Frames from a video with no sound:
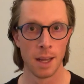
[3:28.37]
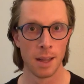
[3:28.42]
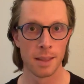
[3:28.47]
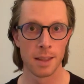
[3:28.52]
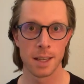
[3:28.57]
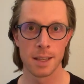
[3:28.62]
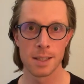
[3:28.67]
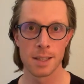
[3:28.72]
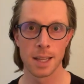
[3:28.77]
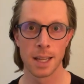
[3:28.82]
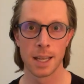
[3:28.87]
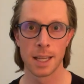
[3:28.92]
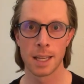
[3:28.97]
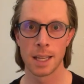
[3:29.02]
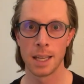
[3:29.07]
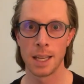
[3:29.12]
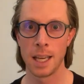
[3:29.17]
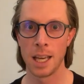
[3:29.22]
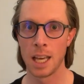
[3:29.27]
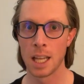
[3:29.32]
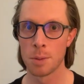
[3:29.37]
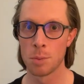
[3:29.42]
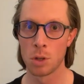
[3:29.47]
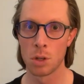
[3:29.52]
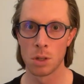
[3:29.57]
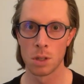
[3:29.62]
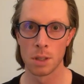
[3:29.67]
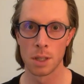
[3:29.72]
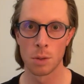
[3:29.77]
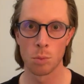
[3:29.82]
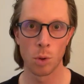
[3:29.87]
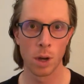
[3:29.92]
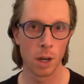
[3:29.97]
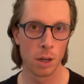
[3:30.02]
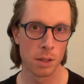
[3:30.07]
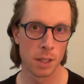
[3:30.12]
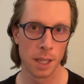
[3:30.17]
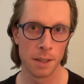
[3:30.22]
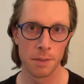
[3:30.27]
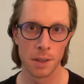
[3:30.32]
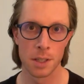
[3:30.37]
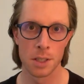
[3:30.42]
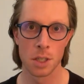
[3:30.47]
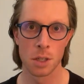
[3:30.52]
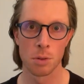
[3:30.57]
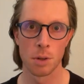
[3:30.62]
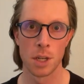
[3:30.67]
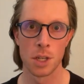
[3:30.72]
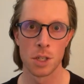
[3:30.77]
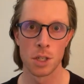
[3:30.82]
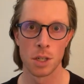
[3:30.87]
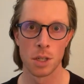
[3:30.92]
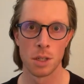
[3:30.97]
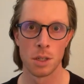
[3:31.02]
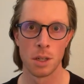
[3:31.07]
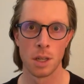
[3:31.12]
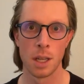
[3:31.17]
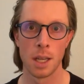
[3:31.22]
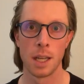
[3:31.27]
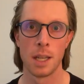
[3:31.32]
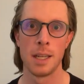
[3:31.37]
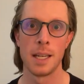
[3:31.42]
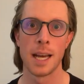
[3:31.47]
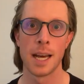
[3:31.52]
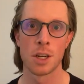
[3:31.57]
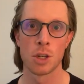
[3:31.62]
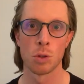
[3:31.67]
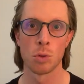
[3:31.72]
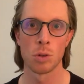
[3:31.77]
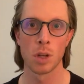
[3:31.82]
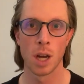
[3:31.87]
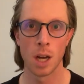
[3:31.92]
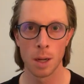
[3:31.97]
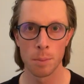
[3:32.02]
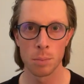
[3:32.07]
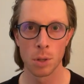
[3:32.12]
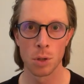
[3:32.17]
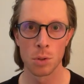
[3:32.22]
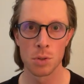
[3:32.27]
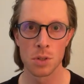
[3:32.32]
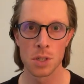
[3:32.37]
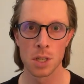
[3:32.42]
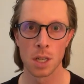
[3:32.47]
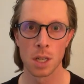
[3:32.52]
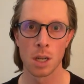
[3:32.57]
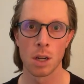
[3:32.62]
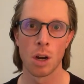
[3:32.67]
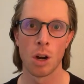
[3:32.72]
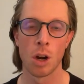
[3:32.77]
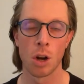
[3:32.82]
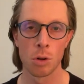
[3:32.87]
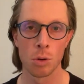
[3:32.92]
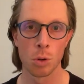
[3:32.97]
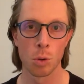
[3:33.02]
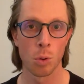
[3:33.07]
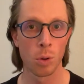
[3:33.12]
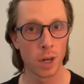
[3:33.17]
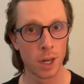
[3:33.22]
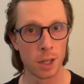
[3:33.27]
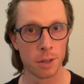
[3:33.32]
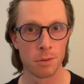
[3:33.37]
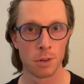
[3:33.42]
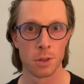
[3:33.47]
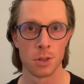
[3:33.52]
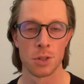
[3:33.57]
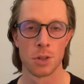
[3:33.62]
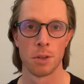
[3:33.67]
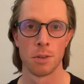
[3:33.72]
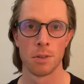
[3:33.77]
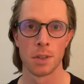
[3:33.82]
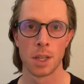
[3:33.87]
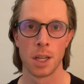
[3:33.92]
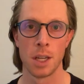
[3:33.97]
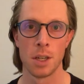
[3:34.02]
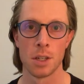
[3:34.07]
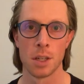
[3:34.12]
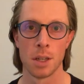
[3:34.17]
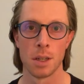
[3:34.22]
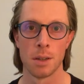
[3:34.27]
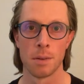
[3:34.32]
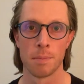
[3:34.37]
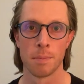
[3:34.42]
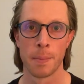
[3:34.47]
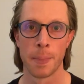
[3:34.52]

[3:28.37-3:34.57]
Things like animal and wildlife integration and natural composting are required for certification.